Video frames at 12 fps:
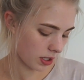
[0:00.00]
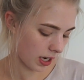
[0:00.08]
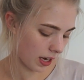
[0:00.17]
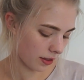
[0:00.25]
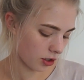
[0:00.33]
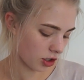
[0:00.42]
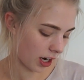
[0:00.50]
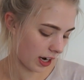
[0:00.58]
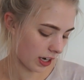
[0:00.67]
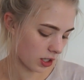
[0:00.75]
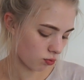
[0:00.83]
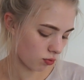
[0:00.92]
to take the
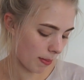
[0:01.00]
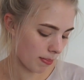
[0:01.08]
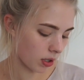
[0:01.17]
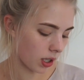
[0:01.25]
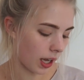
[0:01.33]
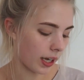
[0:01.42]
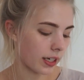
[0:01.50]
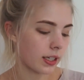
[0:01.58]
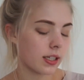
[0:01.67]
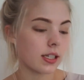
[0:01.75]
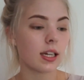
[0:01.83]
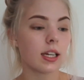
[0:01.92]
shades Rebel
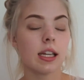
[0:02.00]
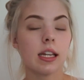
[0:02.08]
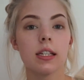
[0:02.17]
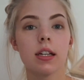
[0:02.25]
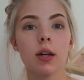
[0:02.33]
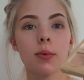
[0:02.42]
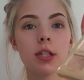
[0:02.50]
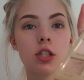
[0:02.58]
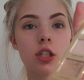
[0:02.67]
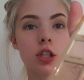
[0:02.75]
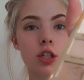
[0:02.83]
and Leader, which is the